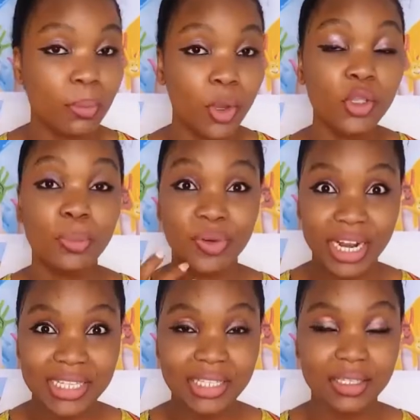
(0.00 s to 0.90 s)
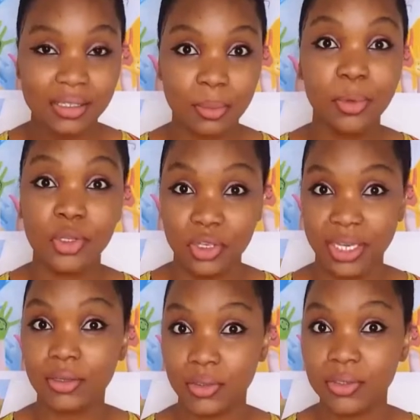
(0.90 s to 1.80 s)
The more you practice, the more you
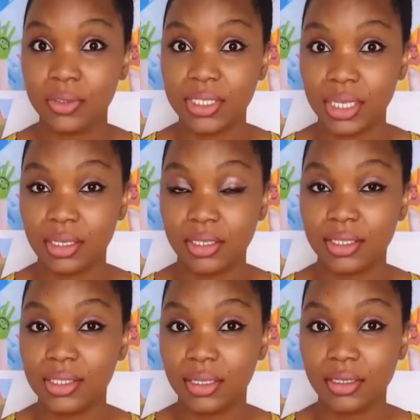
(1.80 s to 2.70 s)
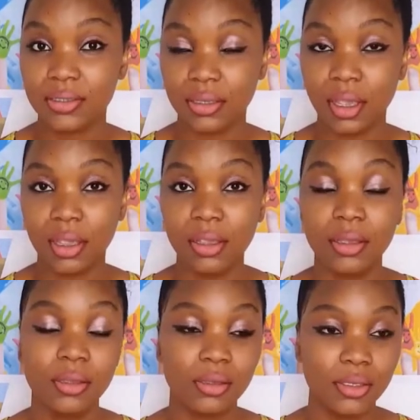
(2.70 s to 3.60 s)
get used to saying these things, okay?
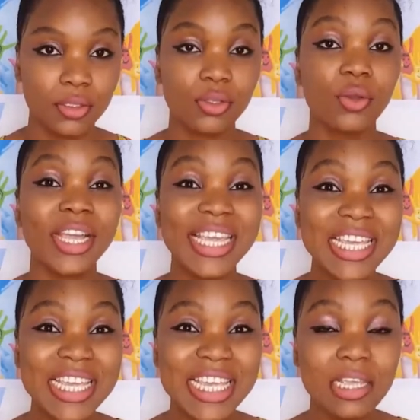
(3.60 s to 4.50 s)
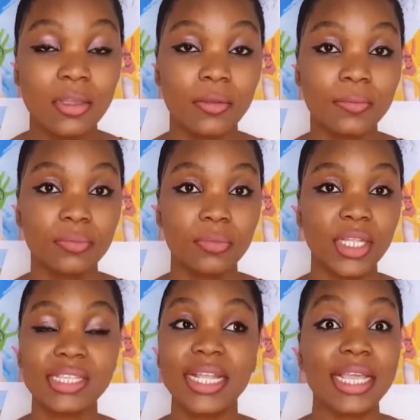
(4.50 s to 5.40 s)
So he,
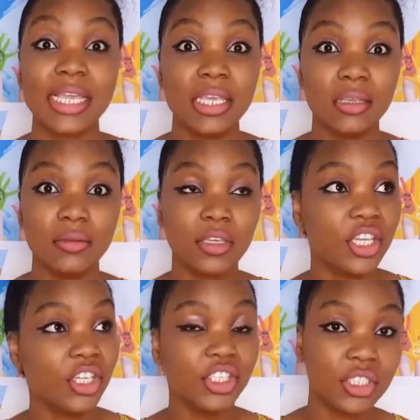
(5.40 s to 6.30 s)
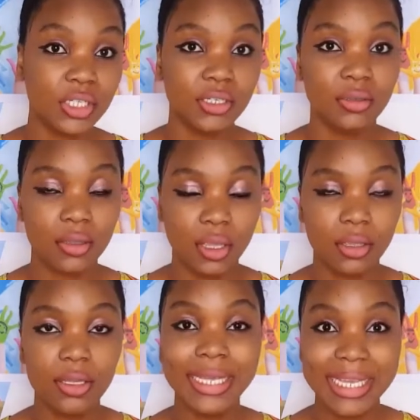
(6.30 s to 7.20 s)
that's like he, she,
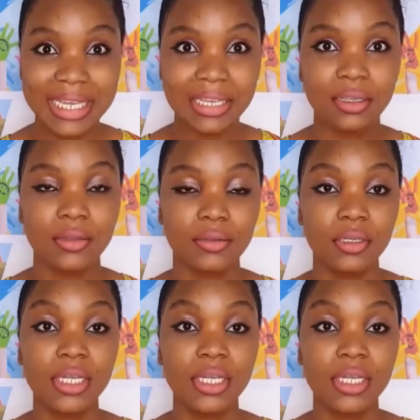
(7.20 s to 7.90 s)
okay? He,